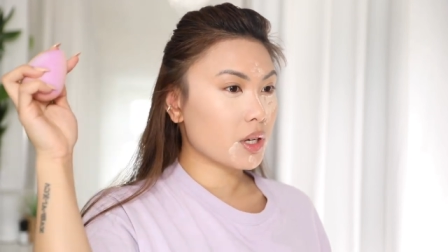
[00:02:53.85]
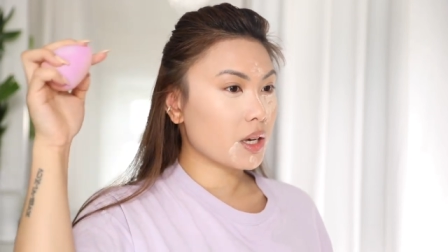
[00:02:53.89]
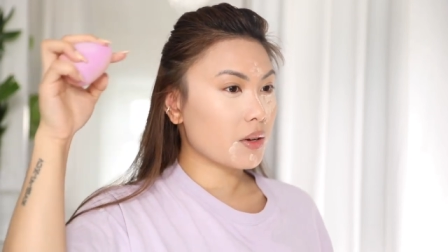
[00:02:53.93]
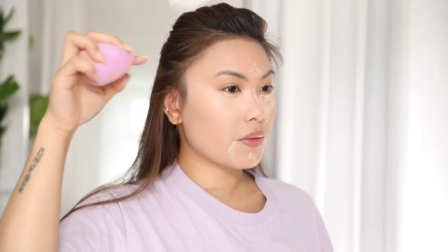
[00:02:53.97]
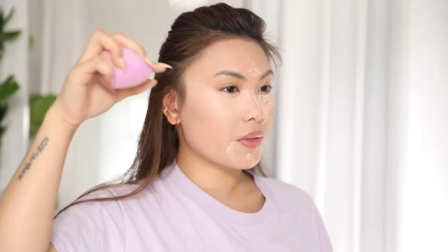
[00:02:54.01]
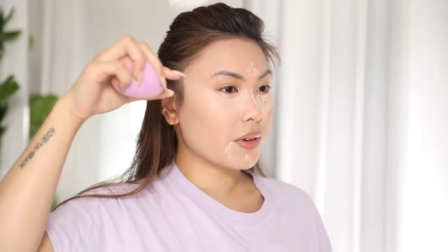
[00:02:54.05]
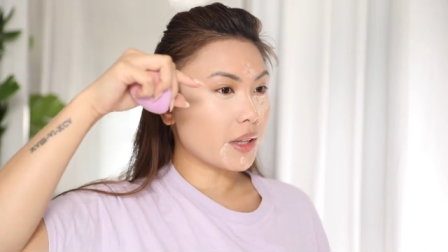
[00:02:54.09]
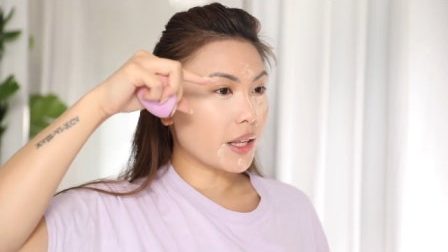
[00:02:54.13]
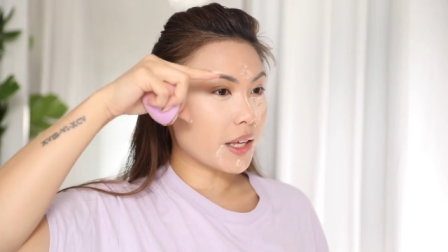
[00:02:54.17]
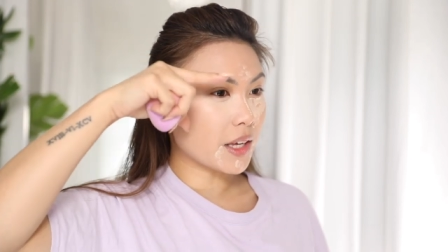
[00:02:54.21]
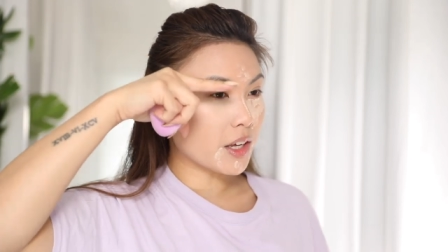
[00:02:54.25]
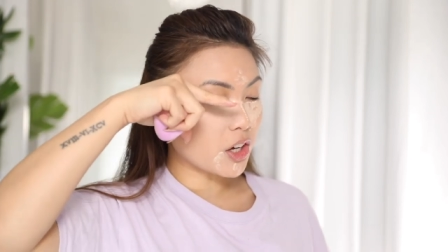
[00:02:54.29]

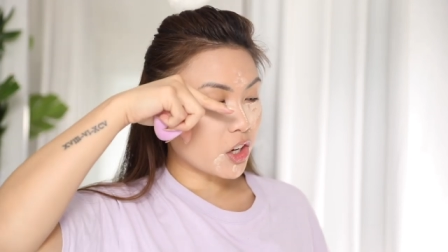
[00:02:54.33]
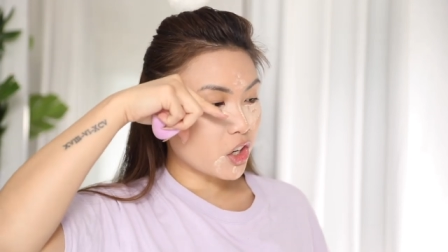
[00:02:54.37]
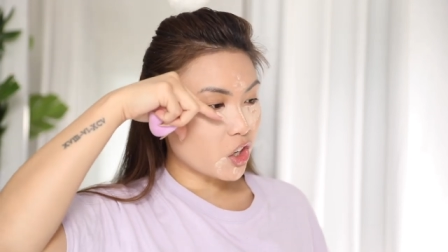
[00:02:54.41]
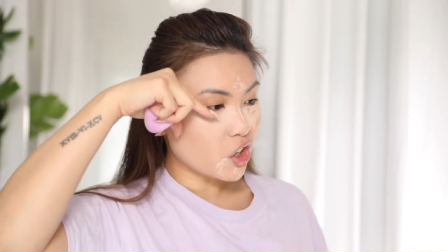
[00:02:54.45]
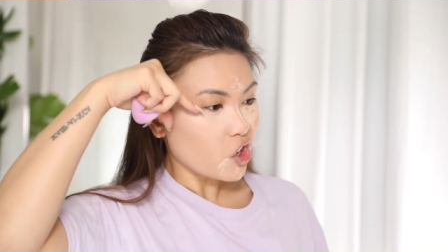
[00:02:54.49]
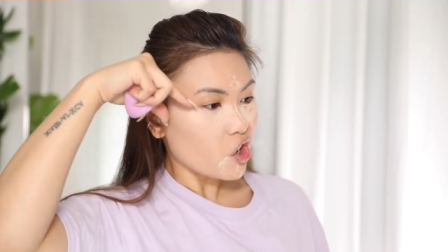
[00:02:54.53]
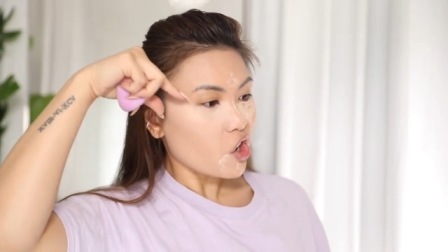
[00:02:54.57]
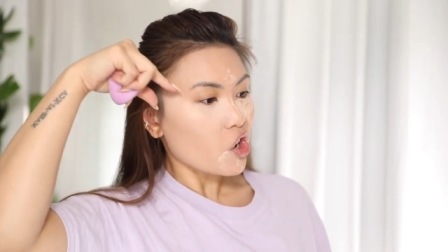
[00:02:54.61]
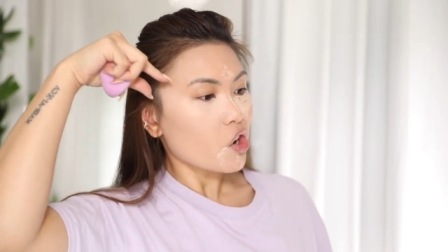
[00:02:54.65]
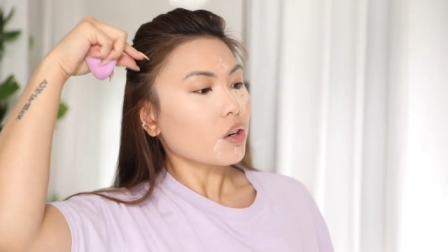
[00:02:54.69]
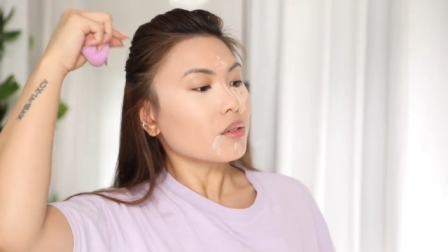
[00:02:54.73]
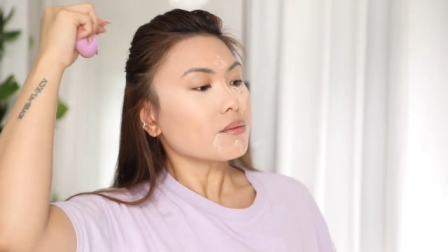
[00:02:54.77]
give it like a
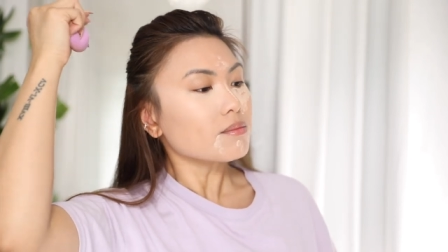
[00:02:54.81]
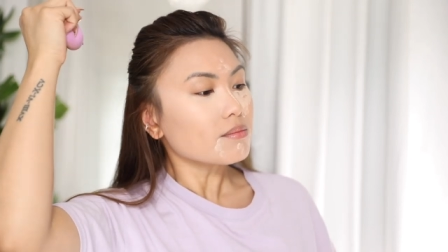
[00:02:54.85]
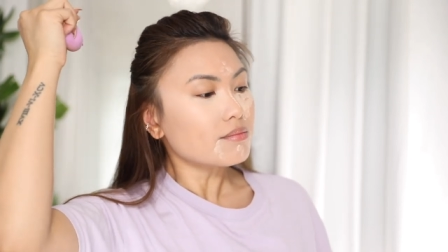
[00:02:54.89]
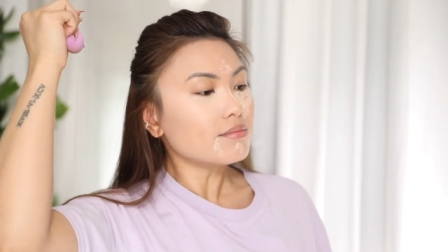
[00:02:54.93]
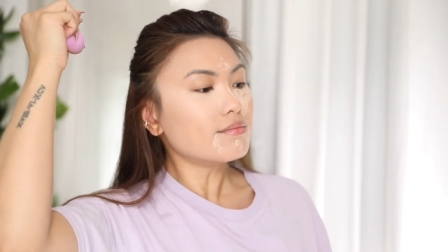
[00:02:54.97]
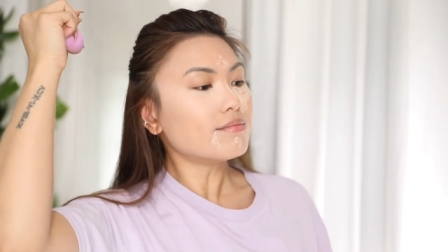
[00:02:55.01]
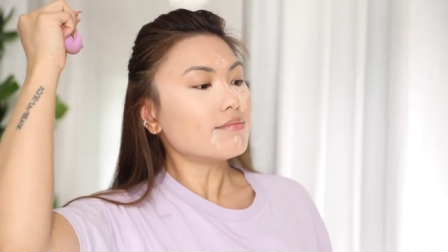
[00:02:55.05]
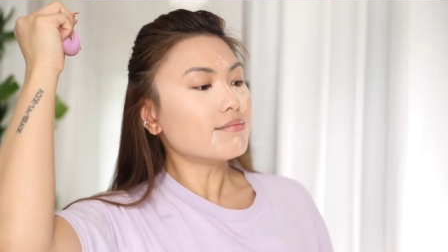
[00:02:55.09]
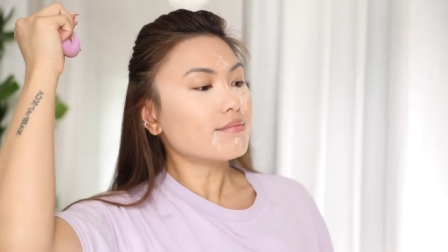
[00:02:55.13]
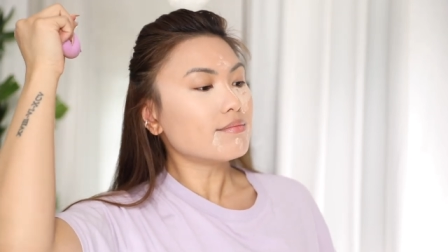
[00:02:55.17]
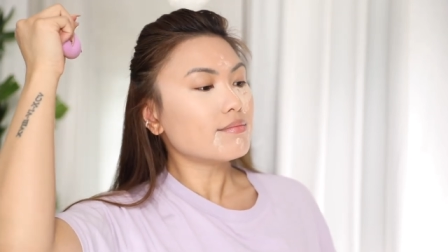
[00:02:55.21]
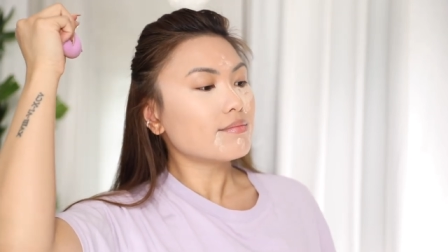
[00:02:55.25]

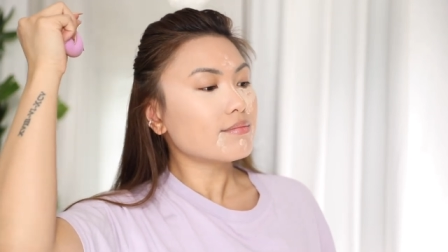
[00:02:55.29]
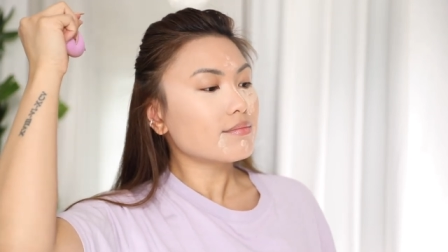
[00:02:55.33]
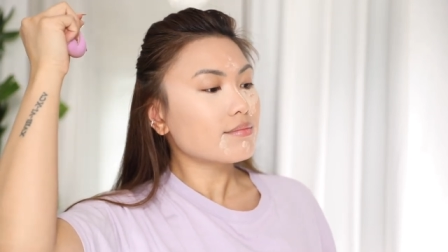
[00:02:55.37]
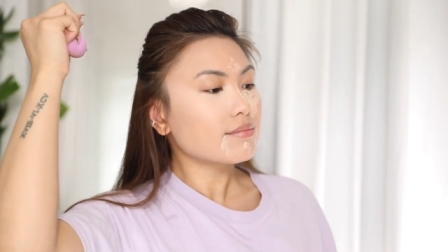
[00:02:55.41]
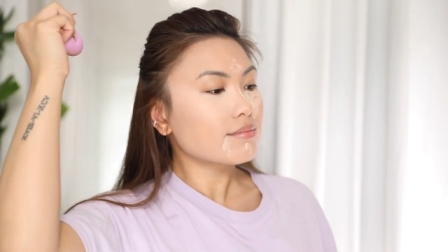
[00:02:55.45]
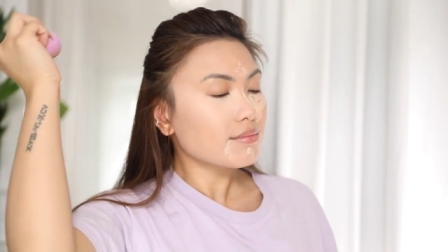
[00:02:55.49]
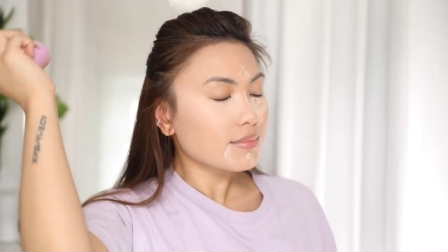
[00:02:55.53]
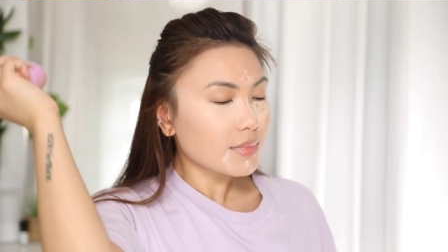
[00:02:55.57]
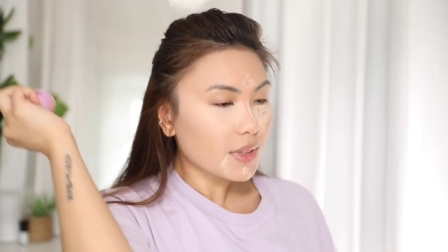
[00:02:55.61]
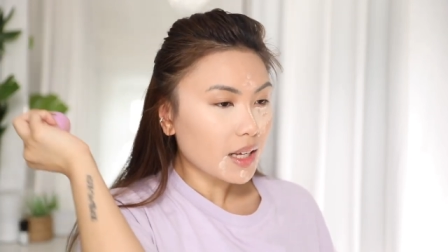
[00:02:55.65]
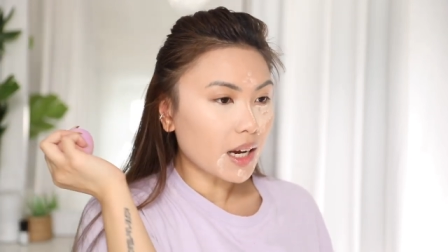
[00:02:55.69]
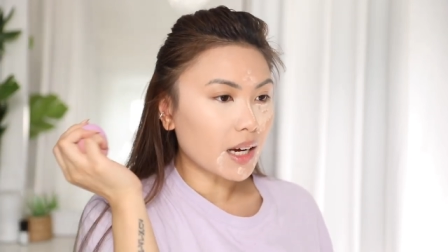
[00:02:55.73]

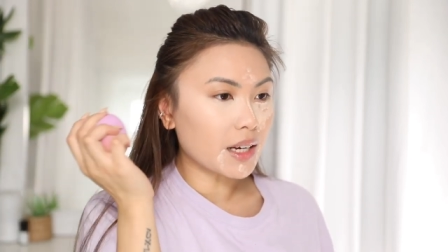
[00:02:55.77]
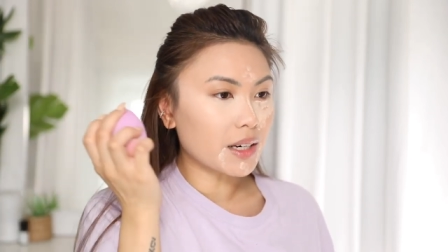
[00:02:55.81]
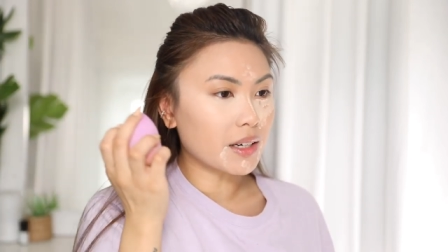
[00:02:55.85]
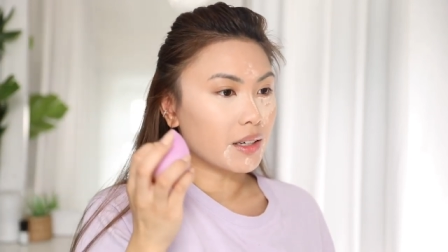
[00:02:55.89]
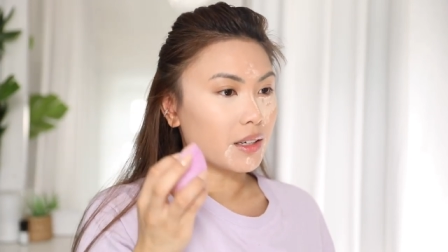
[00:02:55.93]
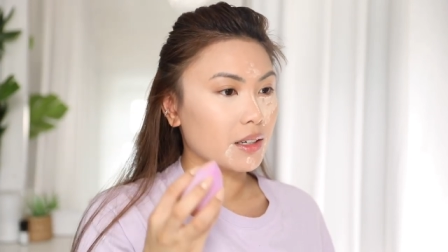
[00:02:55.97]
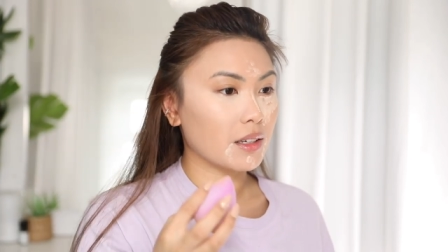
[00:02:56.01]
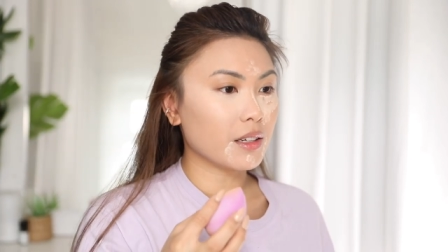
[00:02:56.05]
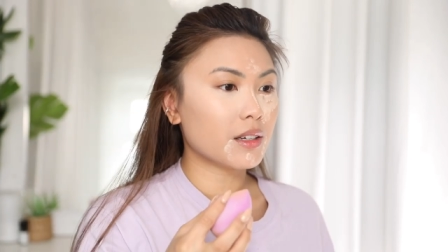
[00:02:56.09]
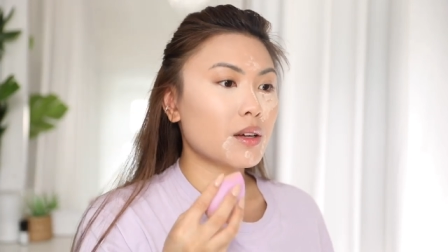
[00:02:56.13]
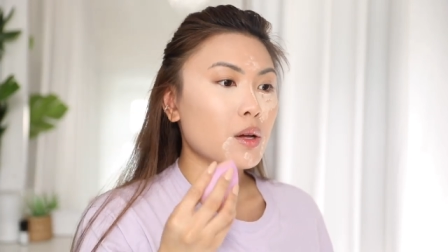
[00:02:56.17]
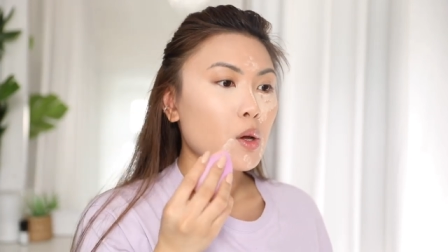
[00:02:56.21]
kind
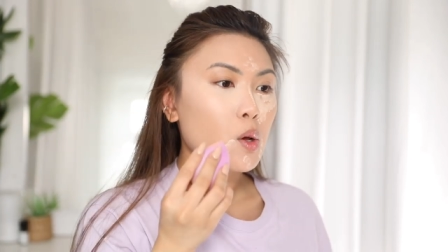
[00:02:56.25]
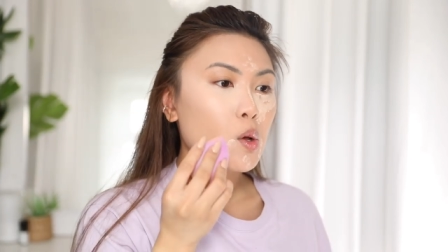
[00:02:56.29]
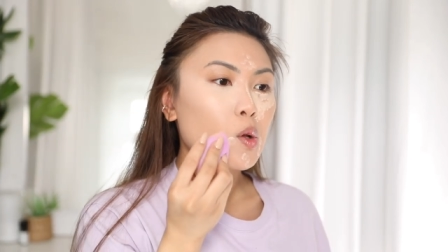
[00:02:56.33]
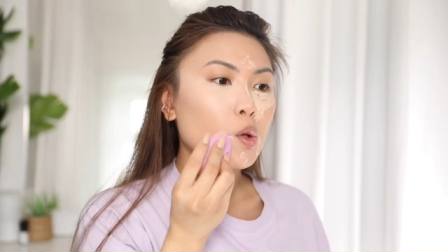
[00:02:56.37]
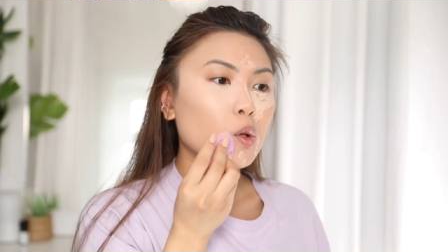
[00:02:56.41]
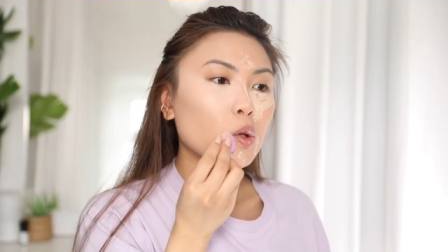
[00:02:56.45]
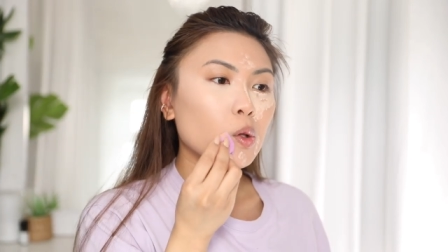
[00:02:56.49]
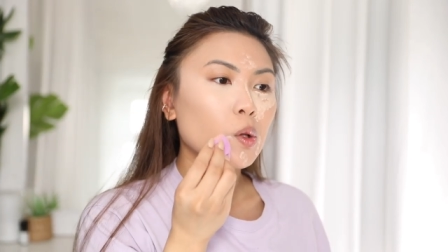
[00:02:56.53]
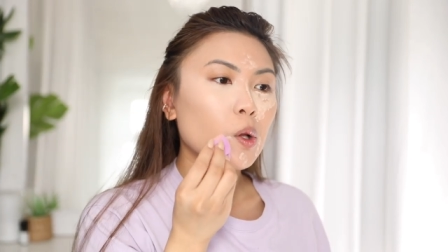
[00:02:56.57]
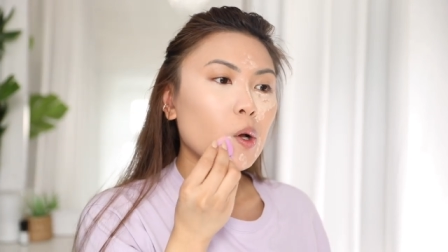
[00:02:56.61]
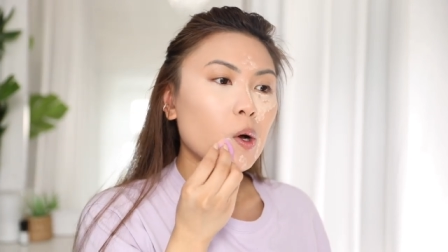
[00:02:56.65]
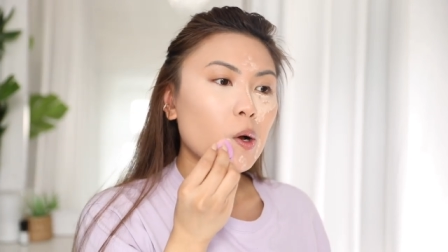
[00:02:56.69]
of
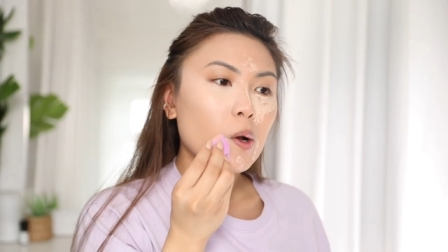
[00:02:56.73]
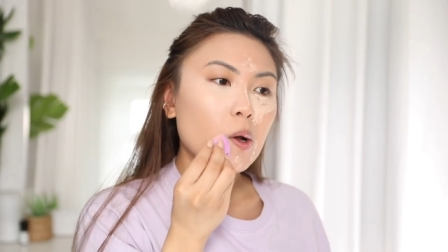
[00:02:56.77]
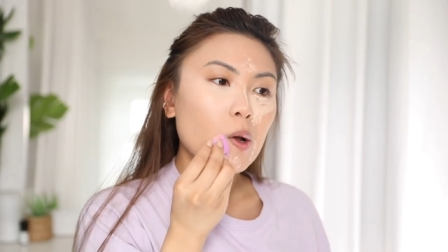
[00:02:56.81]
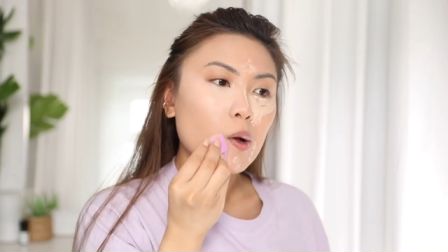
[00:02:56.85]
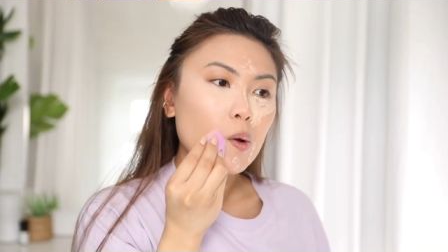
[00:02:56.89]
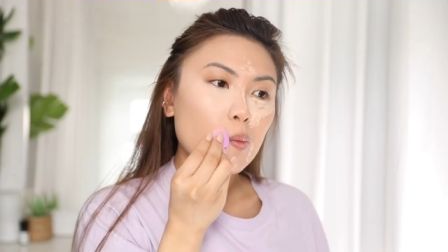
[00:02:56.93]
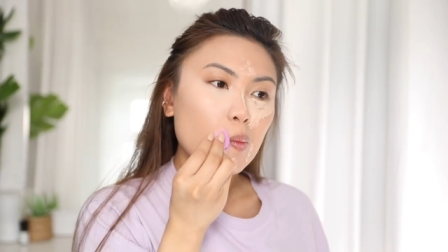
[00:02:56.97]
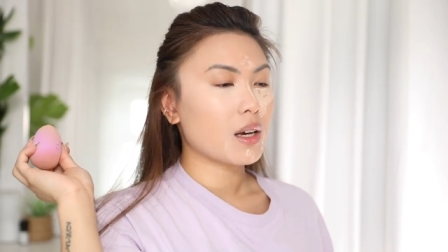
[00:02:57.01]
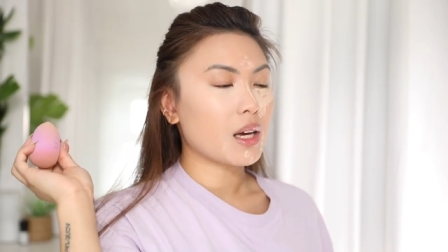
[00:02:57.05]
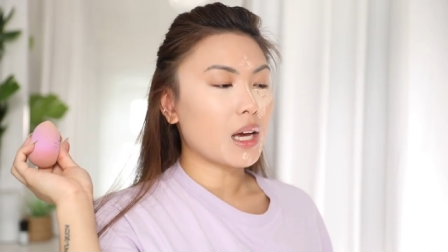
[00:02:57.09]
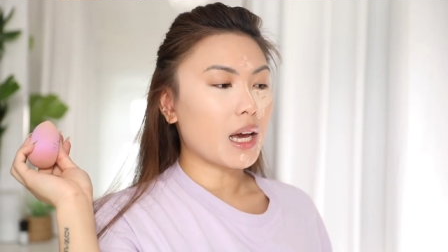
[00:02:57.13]
look.